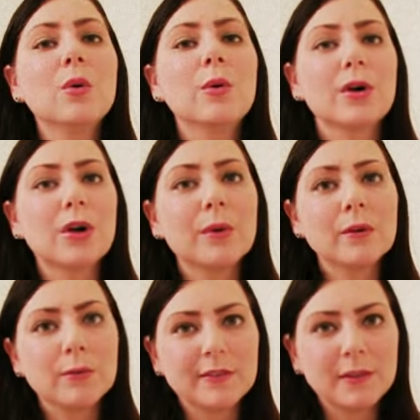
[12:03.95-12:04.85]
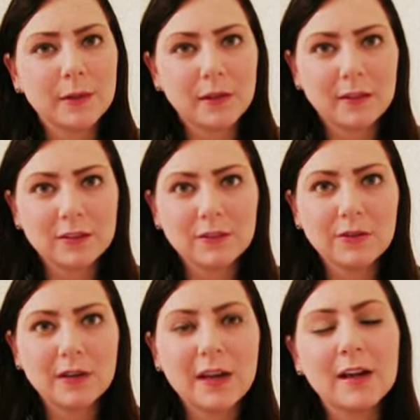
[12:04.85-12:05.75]
or going with some of the things you
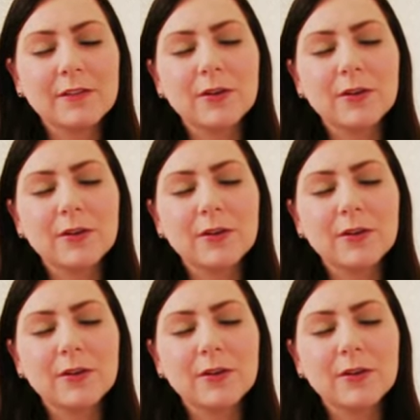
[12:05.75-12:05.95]
already have.